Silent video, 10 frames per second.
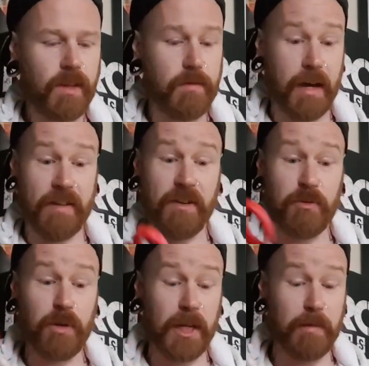But I've
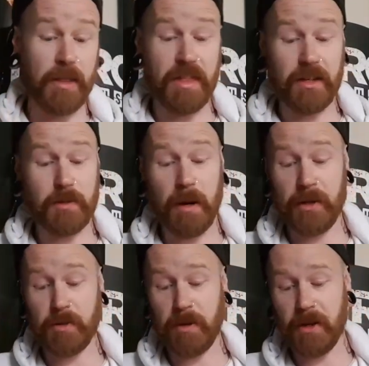heard really bad things about
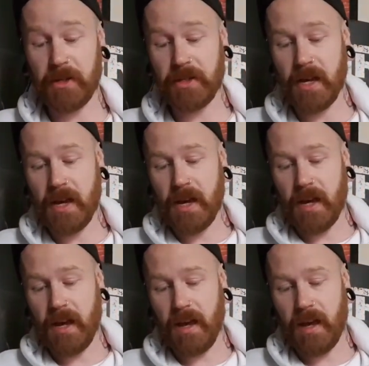it, to be honest.
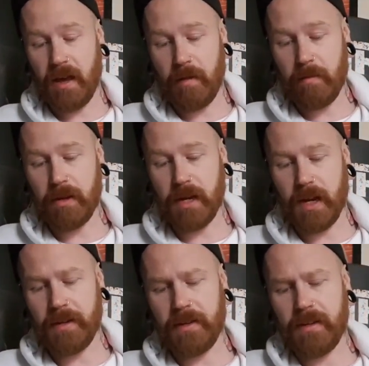But
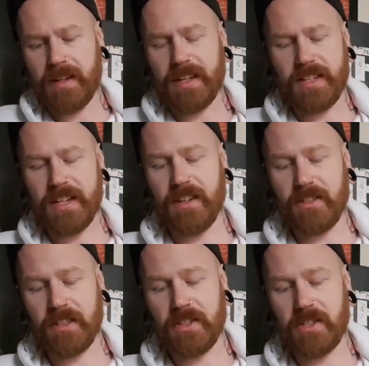again, I tend
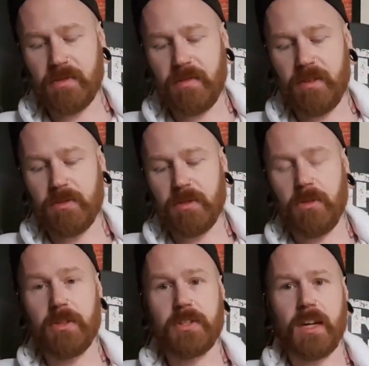not to listen to reviews
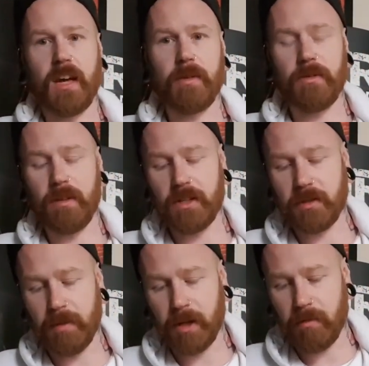all the time. I do like
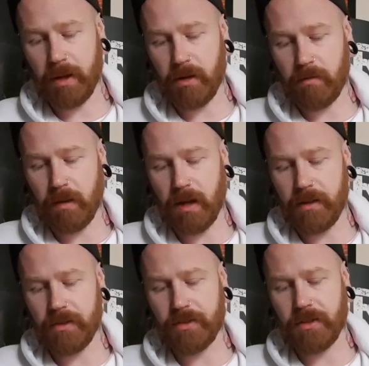to make up my own
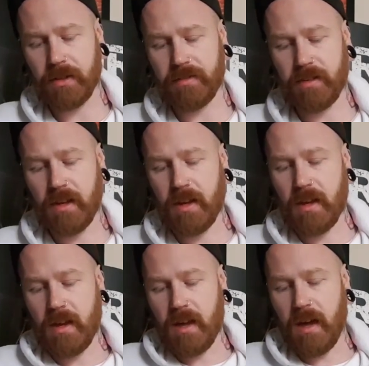mind and stuff.
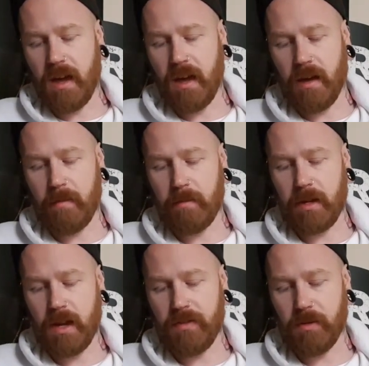But
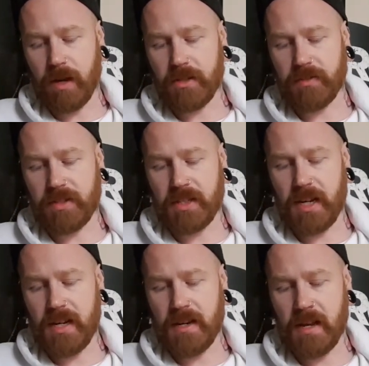yeah, if you guys have
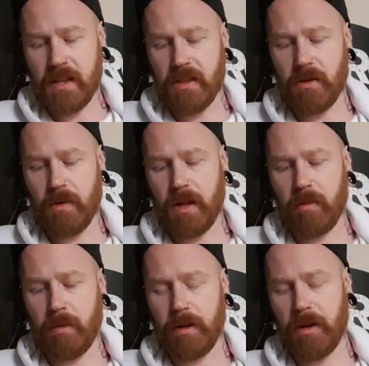seen the new
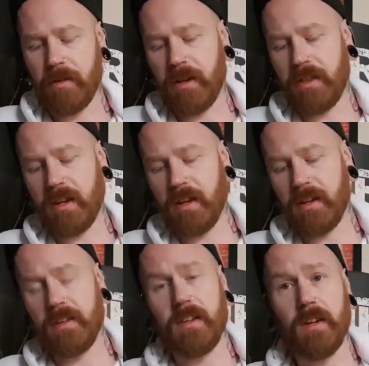Hellboy or anything,
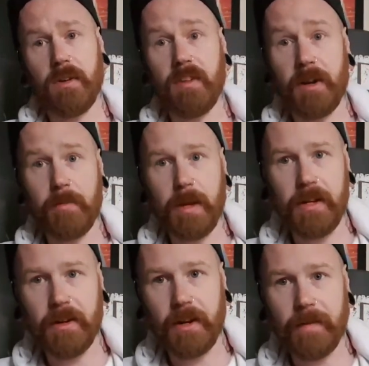and you know you've got an
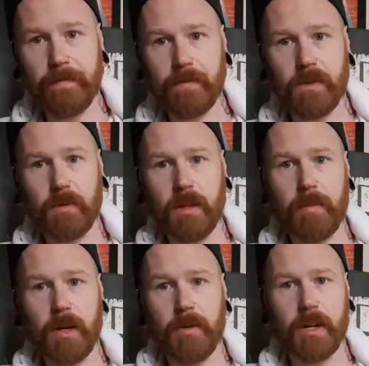opinion on it, do let
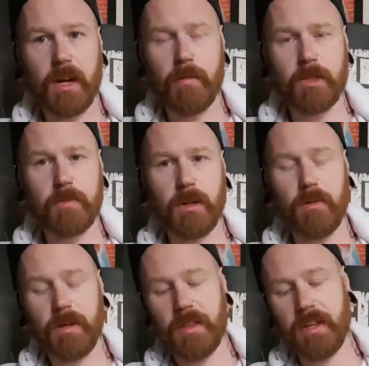me know in the comments
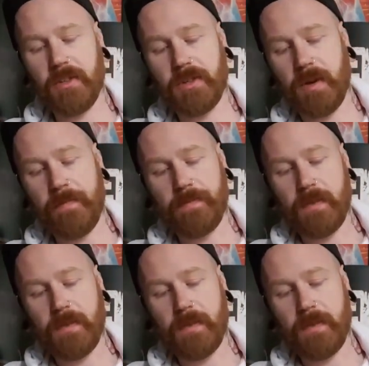below what you think to it.